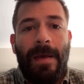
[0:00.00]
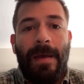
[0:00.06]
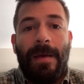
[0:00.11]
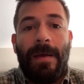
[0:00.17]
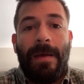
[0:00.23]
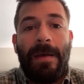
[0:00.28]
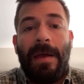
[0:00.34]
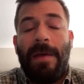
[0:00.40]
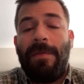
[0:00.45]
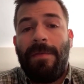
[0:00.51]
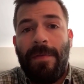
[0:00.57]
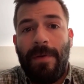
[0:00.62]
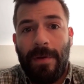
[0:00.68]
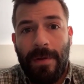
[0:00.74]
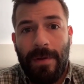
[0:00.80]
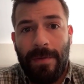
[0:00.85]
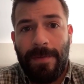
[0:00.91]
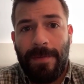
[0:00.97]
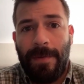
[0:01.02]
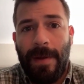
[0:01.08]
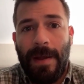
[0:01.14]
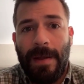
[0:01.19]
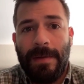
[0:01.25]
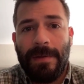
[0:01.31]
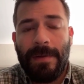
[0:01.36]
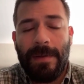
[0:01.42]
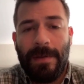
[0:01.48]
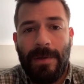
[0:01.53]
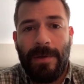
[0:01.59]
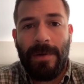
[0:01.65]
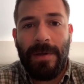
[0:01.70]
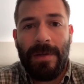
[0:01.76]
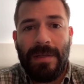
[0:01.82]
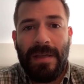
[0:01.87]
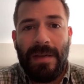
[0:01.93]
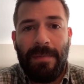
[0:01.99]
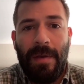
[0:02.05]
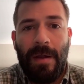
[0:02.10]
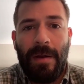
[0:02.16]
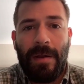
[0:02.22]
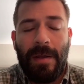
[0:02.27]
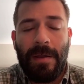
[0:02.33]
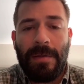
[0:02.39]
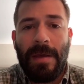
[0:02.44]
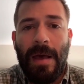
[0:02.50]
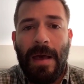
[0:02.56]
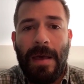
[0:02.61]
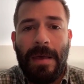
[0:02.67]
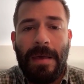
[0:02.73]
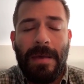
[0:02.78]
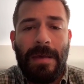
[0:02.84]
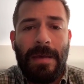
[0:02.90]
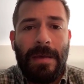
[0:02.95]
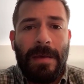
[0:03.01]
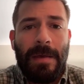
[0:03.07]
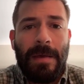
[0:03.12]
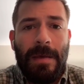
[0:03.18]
I have a very good friend. There is an American guy,